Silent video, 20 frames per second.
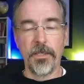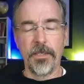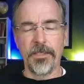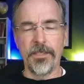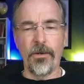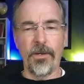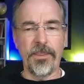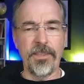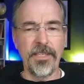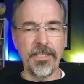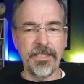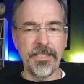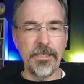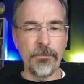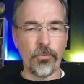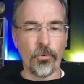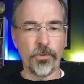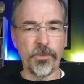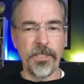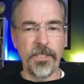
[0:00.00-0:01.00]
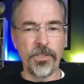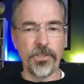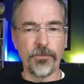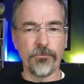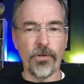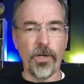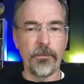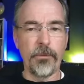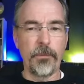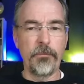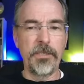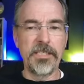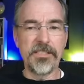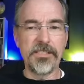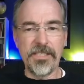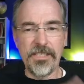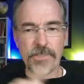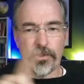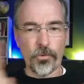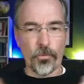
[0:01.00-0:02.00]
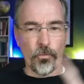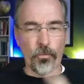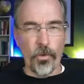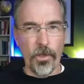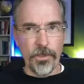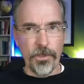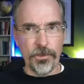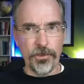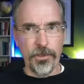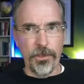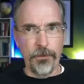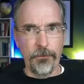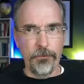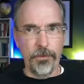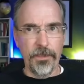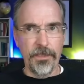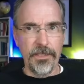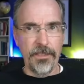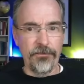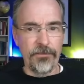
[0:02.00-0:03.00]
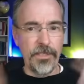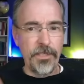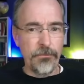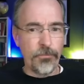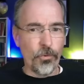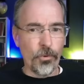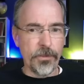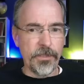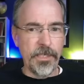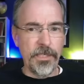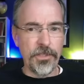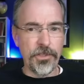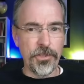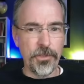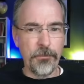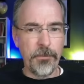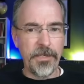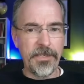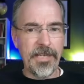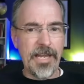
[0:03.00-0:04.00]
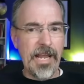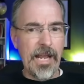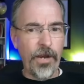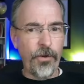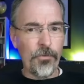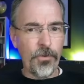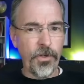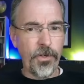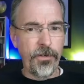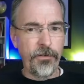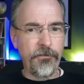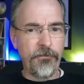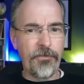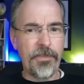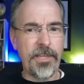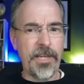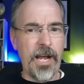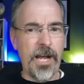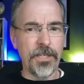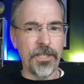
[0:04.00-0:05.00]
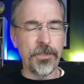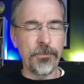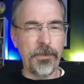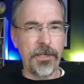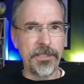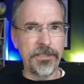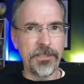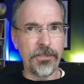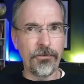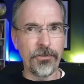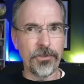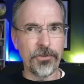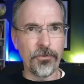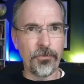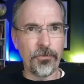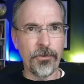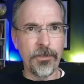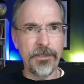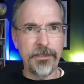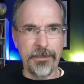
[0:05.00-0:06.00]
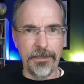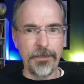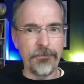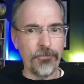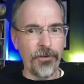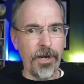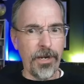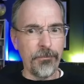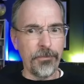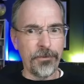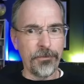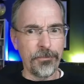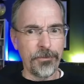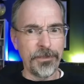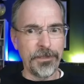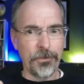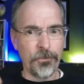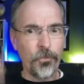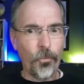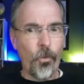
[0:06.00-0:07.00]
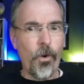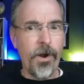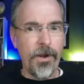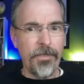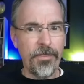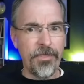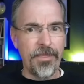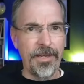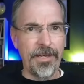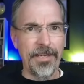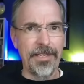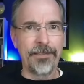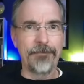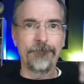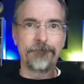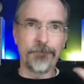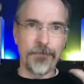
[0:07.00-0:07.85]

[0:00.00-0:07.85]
Now, I think deportation probably means into Russia, but if deportation meant out of the occupied territory, they'd probably want that.